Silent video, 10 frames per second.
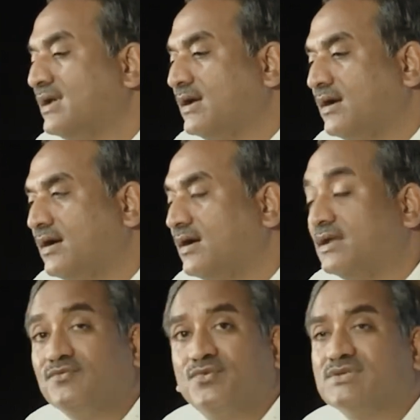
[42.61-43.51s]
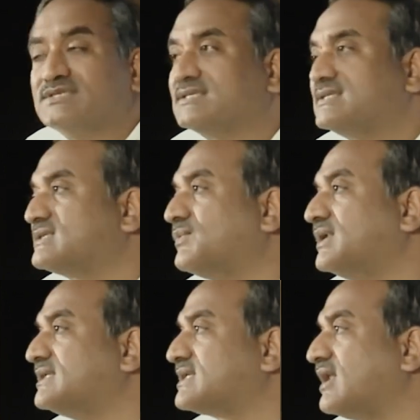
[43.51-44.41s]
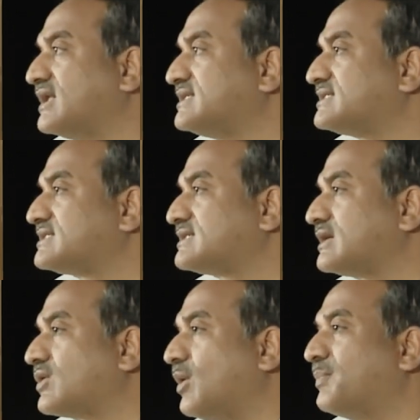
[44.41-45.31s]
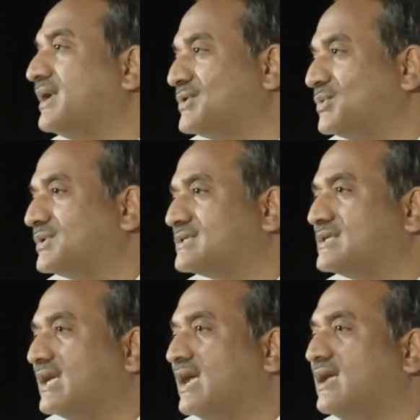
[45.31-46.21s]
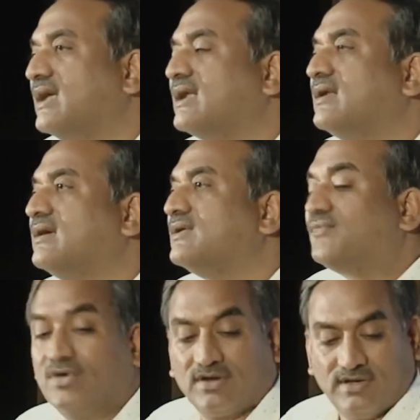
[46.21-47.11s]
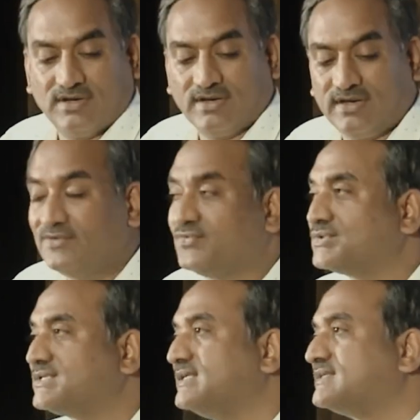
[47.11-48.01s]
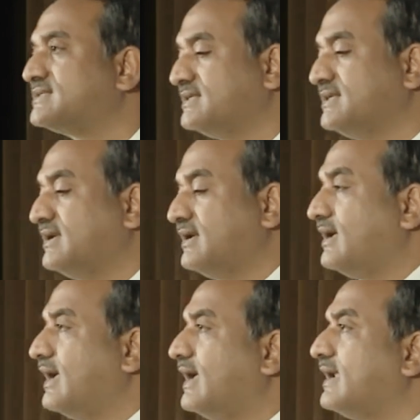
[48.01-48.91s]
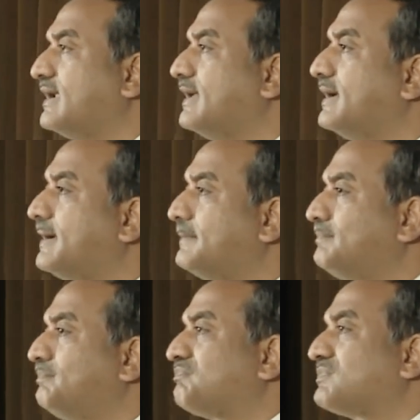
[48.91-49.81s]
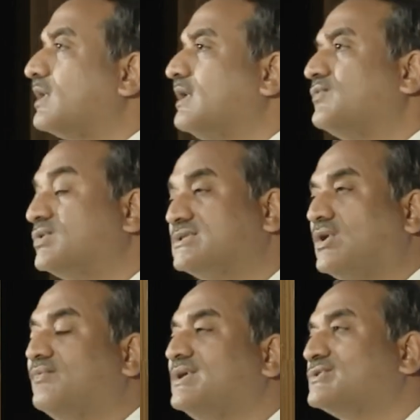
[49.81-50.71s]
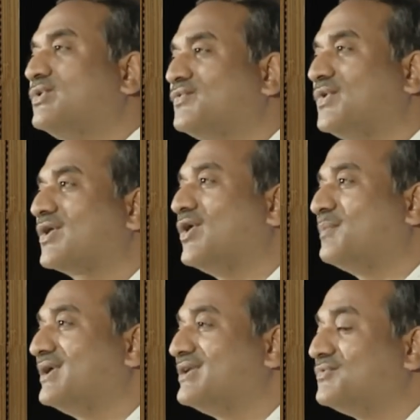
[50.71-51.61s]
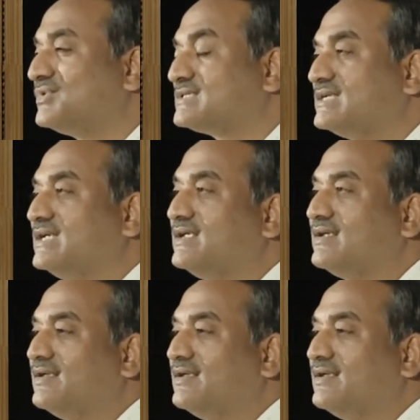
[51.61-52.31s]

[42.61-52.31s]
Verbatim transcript: Uh, Infosys is the world's largest corporate university. I had learning for uh, Infosys, and uh, Infosys is always known for corporate university